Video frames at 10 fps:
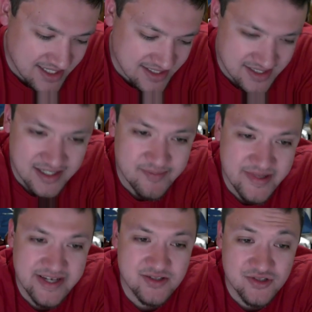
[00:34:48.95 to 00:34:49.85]
It's gonna
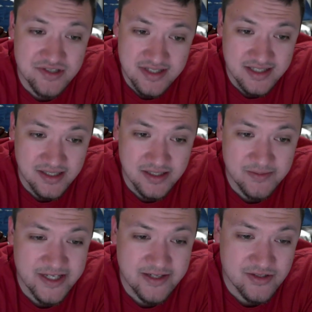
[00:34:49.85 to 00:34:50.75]
be
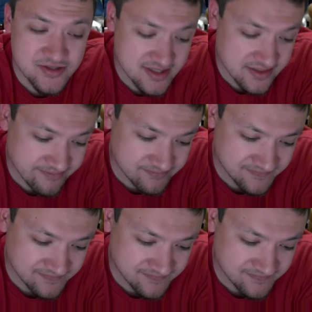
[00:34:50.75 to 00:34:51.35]
interesting.